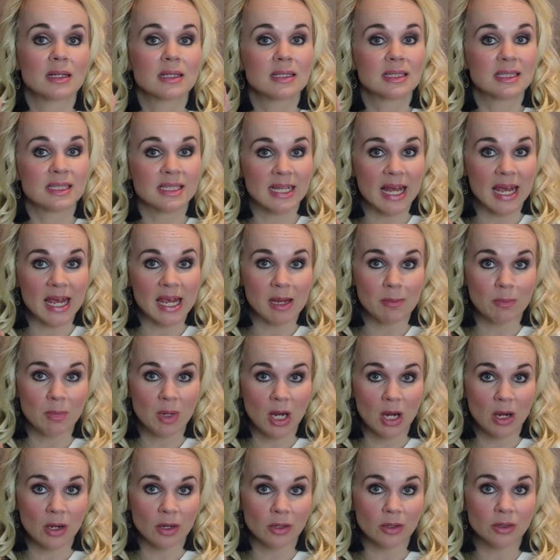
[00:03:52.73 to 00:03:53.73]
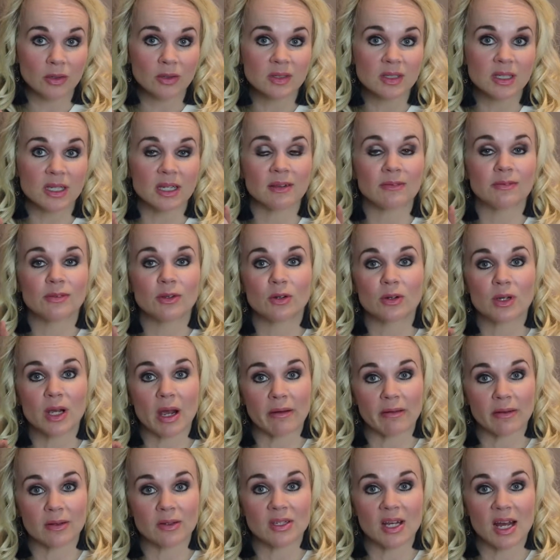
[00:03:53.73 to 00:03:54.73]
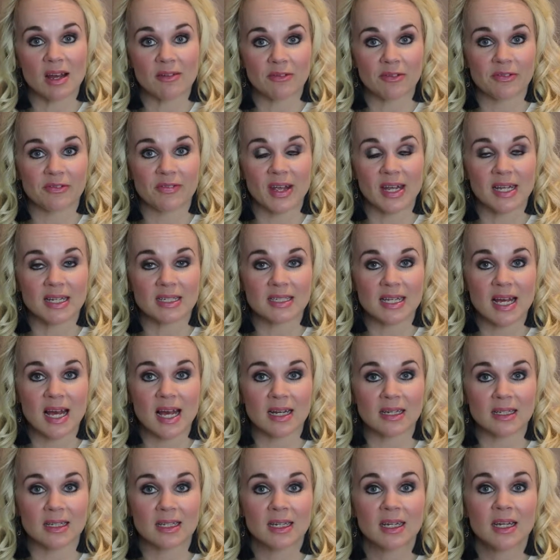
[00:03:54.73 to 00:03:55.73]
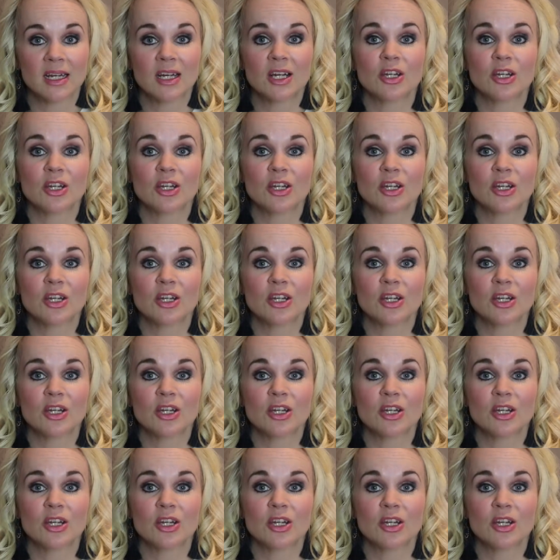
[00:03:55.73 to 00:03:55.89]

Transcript: Same goes if you're going to have a fake tan.